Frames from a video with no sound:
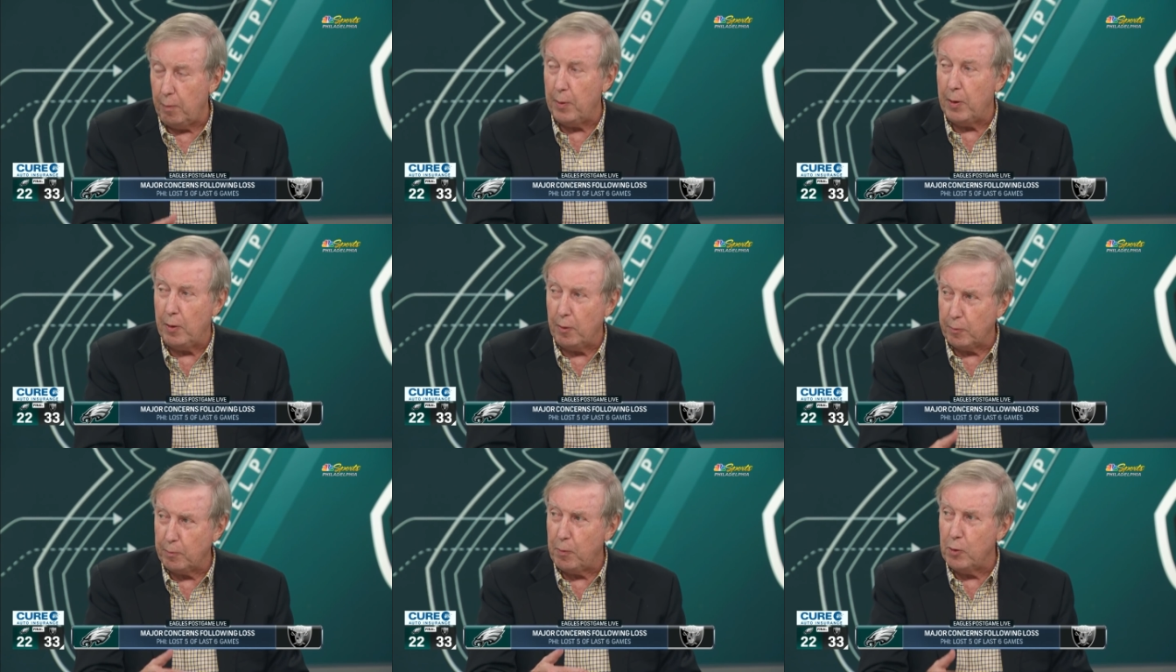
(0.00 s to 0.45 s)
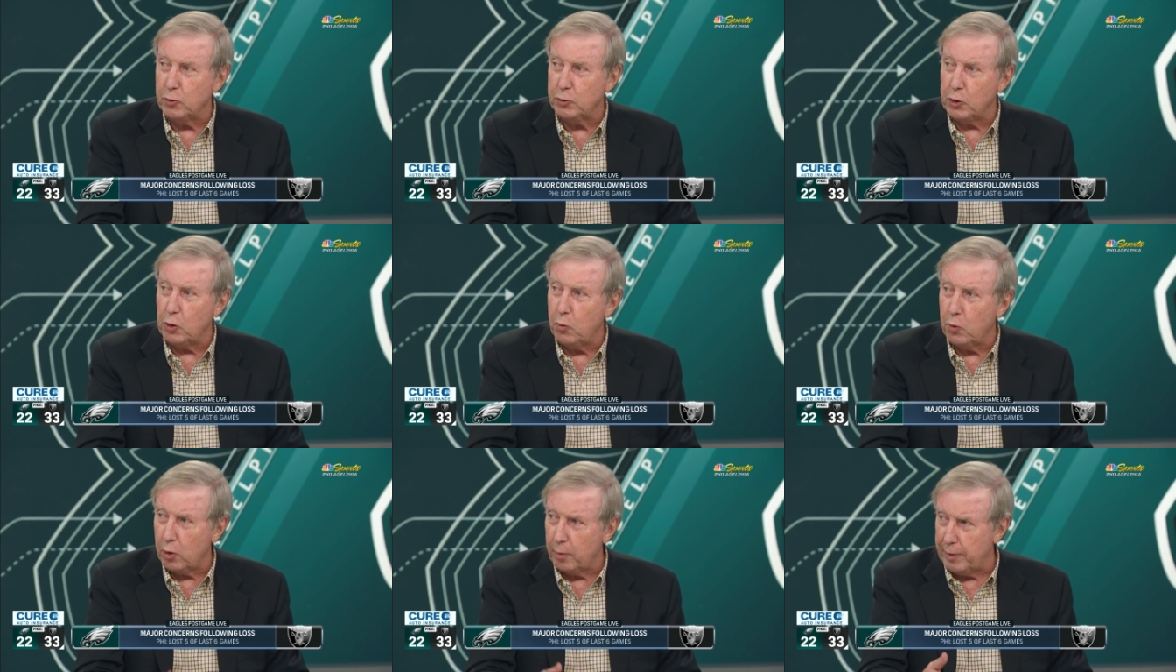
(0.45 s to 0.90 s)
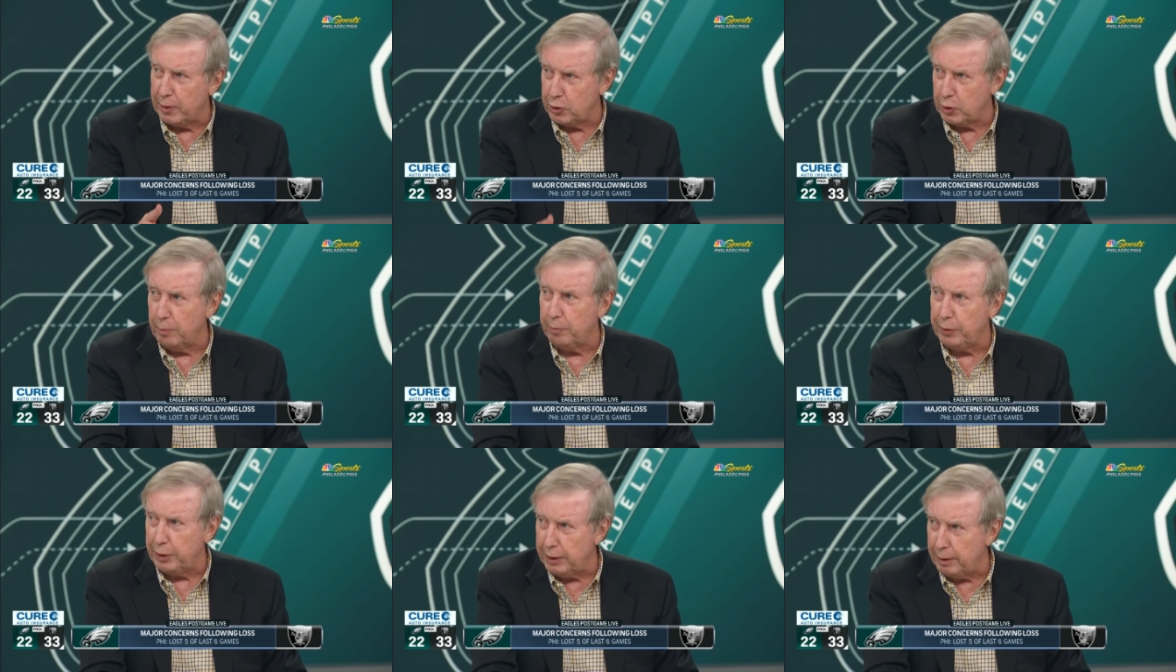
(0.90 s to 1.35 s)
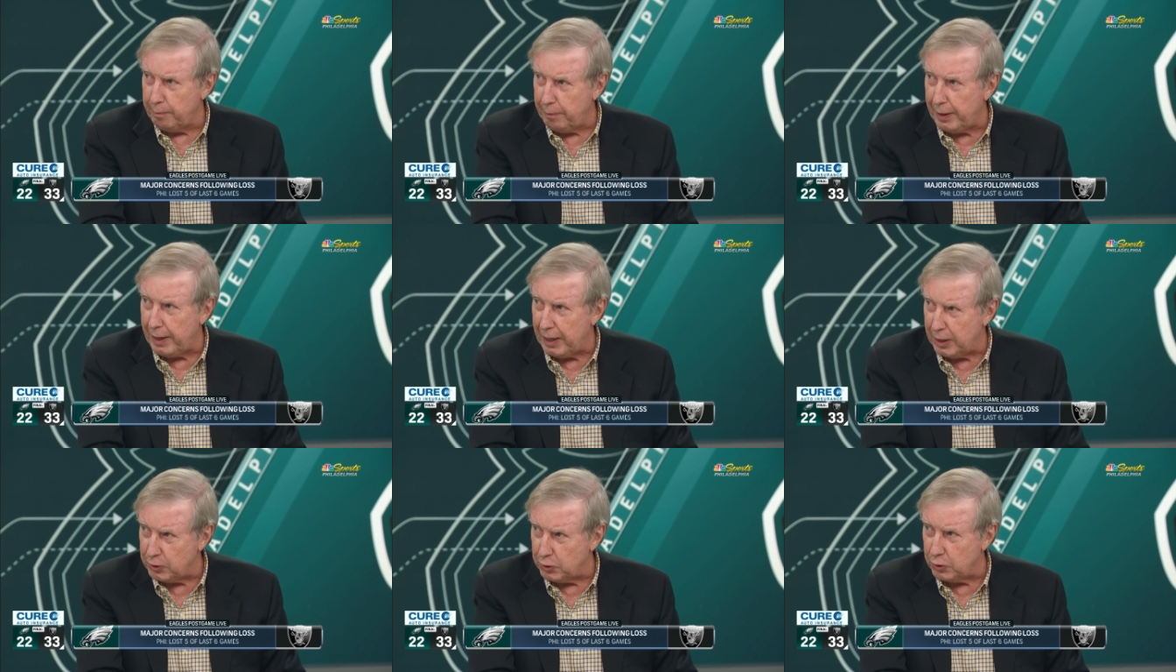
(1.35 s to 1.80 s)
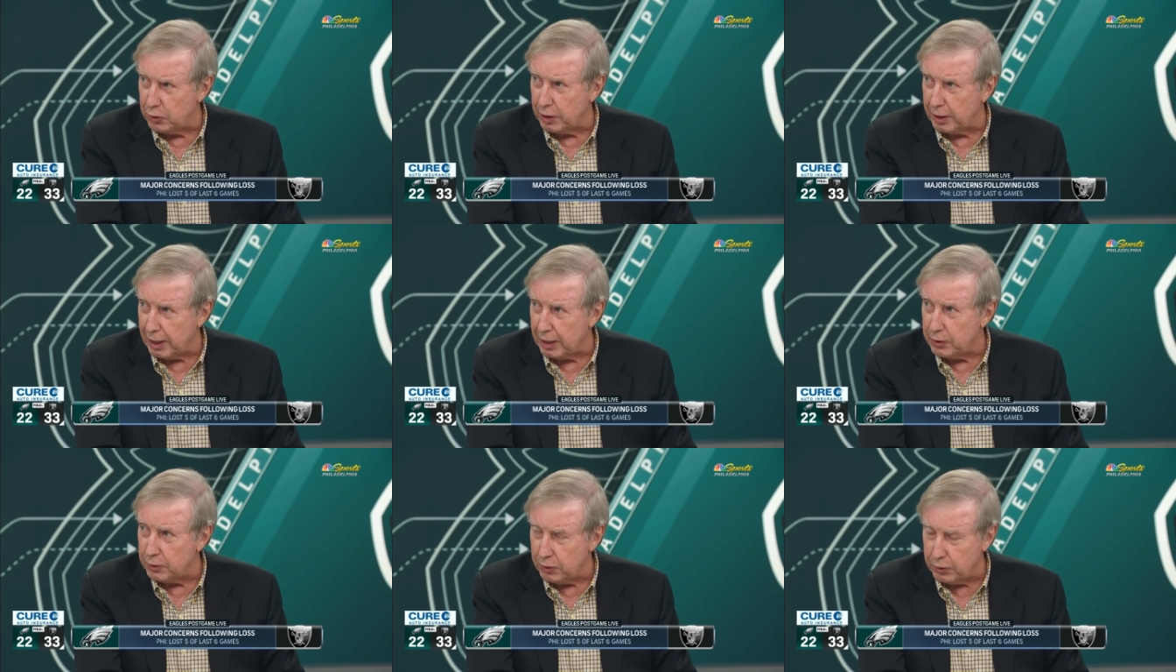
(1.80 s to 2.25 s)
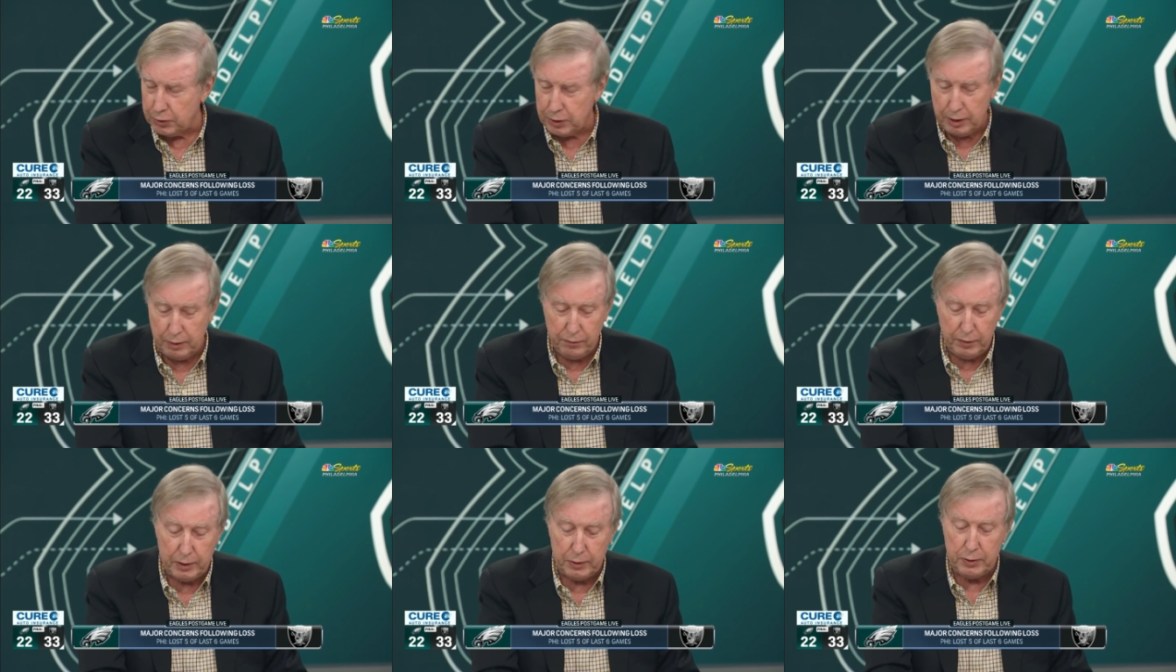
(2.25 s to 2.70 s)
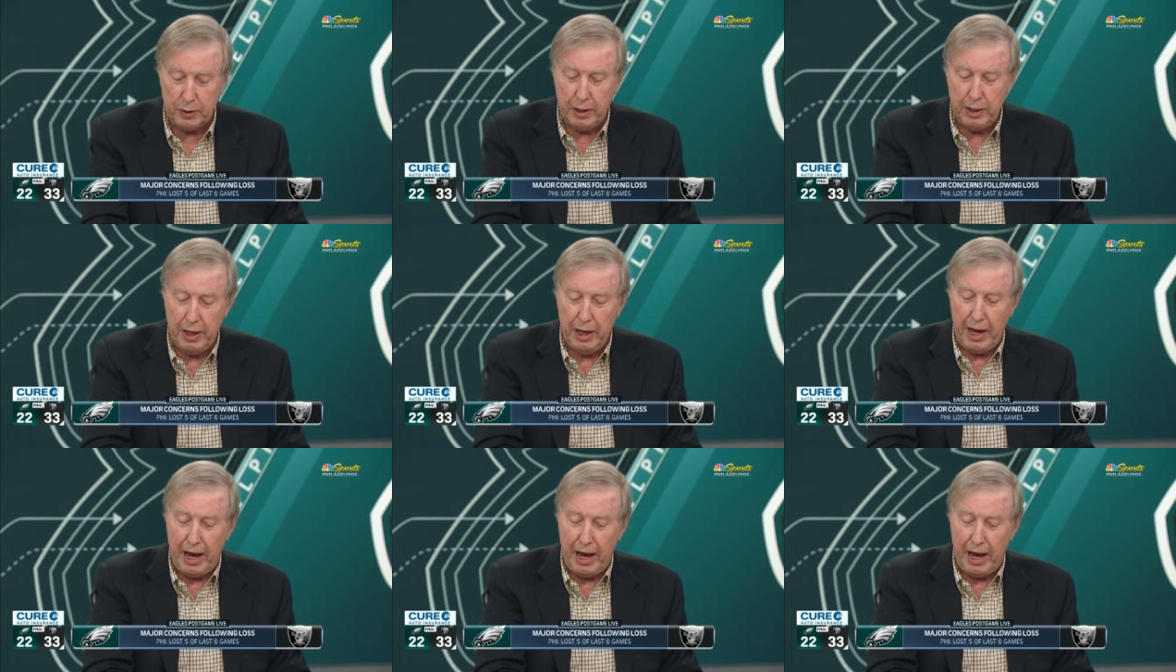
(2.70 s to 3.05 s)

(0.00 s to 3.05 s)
opposing quarterbacks completing passes against this defense.